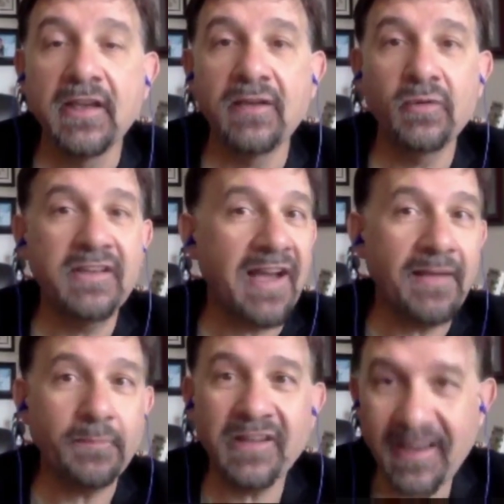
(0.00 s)
it would
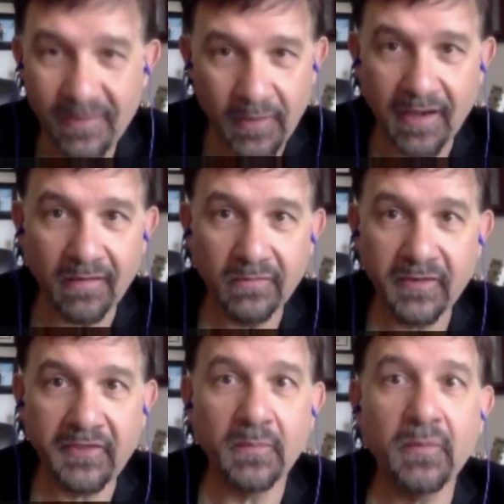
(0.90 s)
not play well
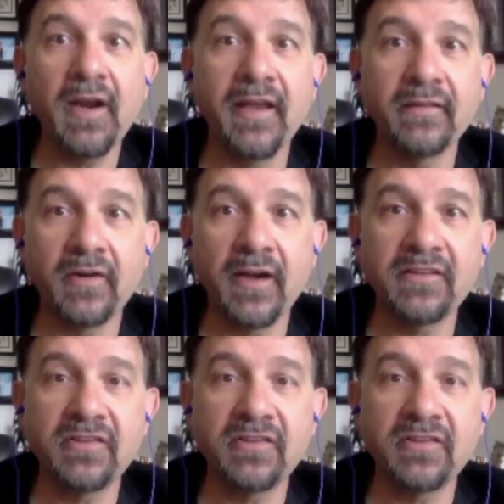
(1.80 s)
with your brand, right?